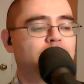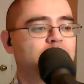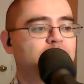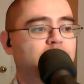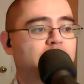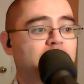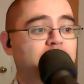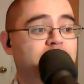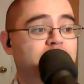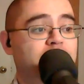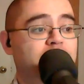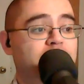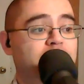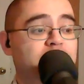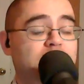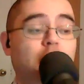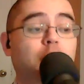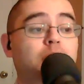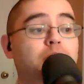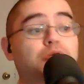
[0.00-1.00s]
space. Now,
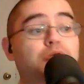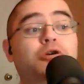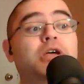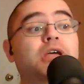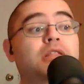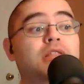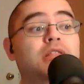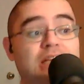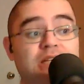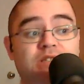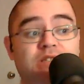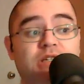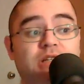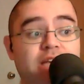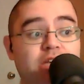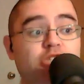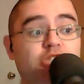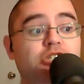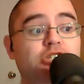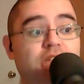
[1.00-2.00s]
putting the
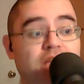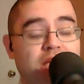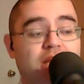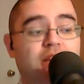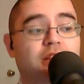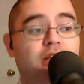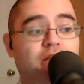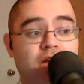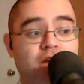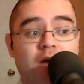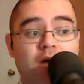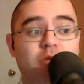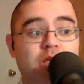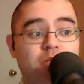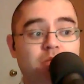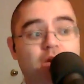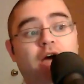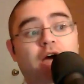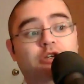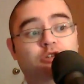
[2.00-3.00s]
insulation in the cubby
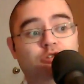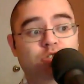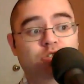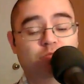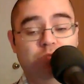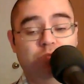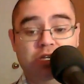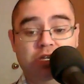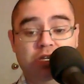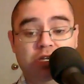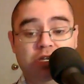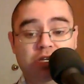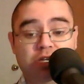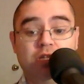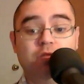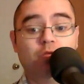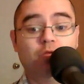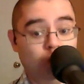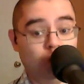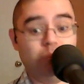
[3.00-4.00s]
behind your screen
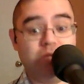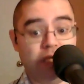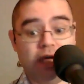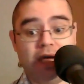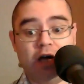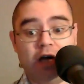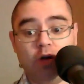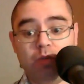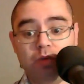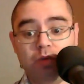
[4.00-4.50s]
will be a help.